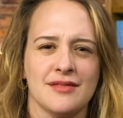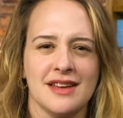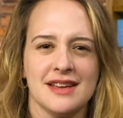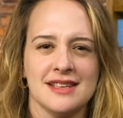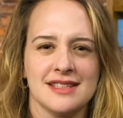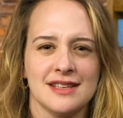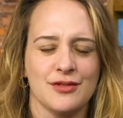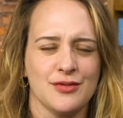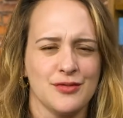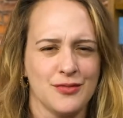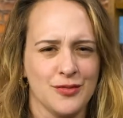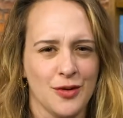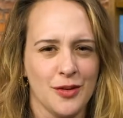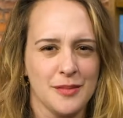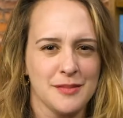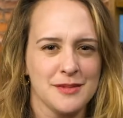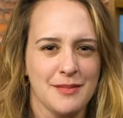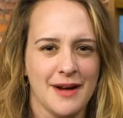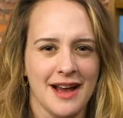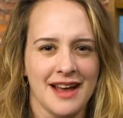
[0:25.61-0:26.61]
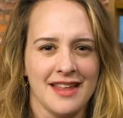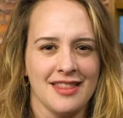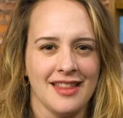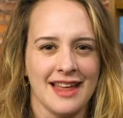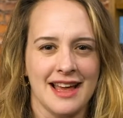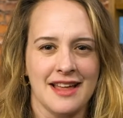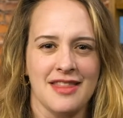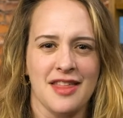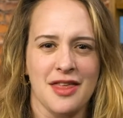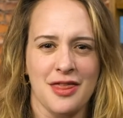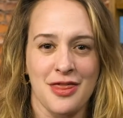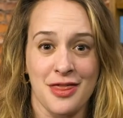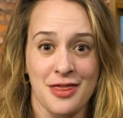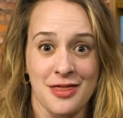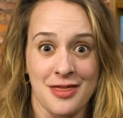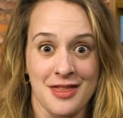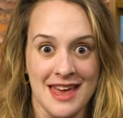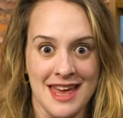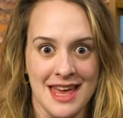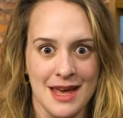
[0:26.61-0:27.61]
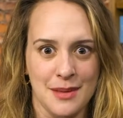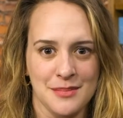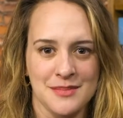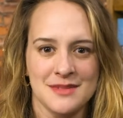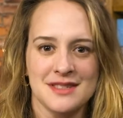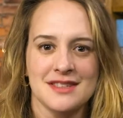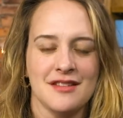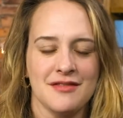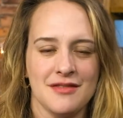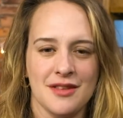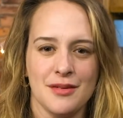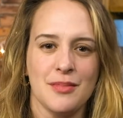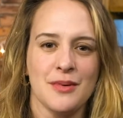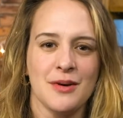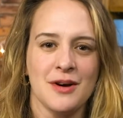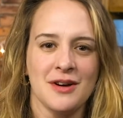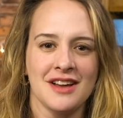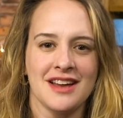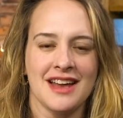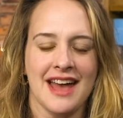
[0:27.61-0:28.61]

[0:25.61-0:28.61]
is informed by like the themes of the book.